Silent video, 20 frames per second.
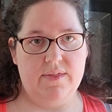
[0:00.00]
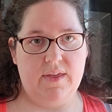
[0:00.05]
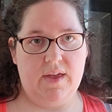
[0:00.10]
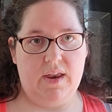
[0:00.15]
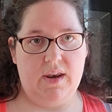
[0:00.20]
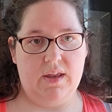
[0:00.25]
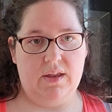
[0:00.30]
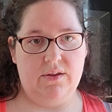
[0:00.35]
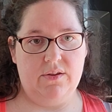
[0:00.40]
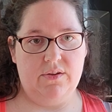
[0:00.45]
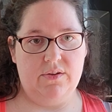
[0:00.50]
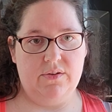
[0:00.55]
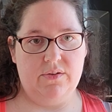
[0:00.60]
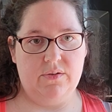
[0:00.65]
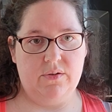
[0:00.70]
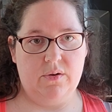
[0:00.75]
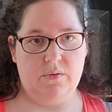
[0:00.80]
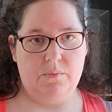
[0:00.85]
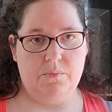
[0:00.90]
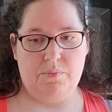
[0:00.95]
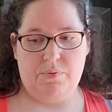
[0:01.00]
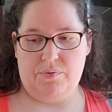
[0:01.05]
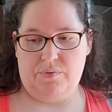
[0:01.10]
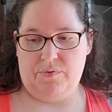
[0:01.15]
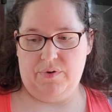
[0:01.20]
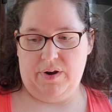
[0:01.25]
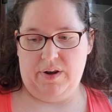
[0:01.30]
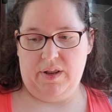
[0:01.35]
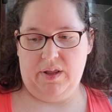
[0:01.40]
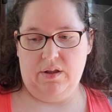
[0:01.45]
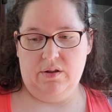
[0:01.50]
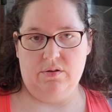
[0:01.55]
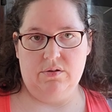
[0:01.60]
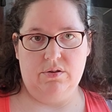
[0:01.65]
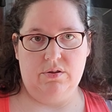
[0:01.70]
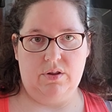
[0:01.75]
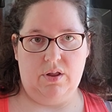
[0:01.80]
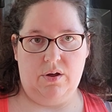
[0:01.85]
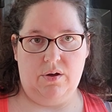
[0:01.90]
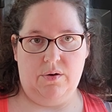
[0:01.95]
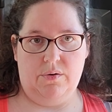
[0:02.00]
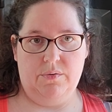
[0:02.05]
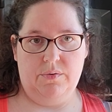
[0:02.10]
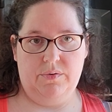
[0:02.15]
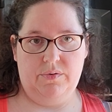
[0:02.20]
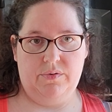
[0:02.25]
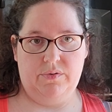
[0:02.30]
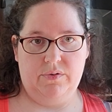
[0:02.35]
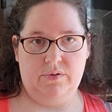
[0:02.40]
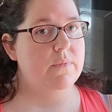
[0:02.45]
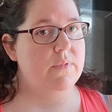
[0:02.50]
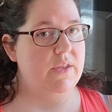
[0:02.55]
that is pretty close.